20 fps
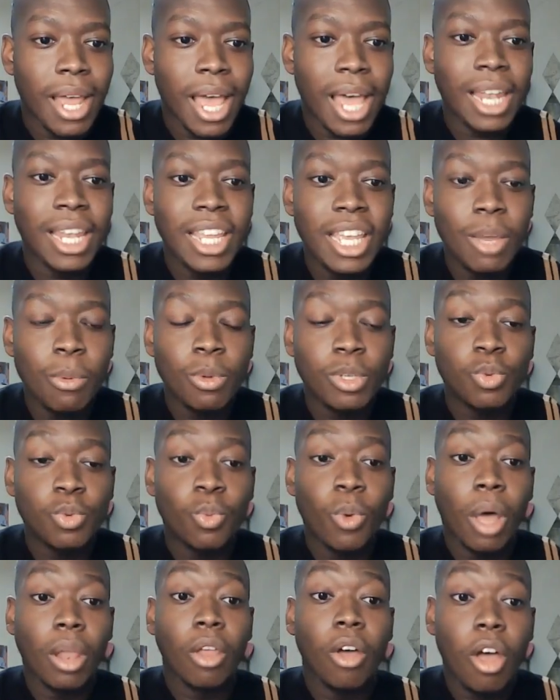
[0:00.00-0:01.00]
Aaliyah was
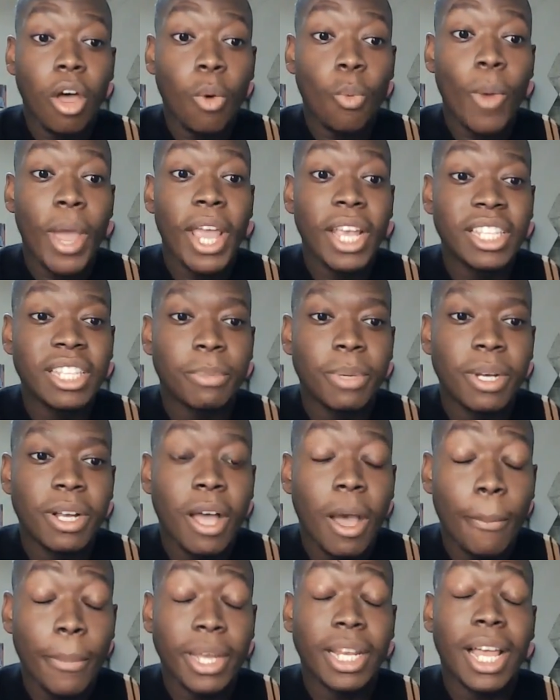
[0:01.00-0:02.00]
well on her way to
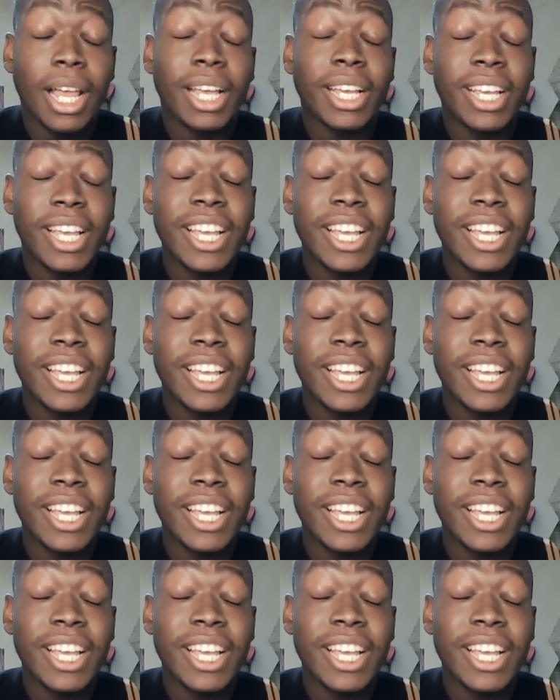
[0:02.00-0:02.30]
becoming an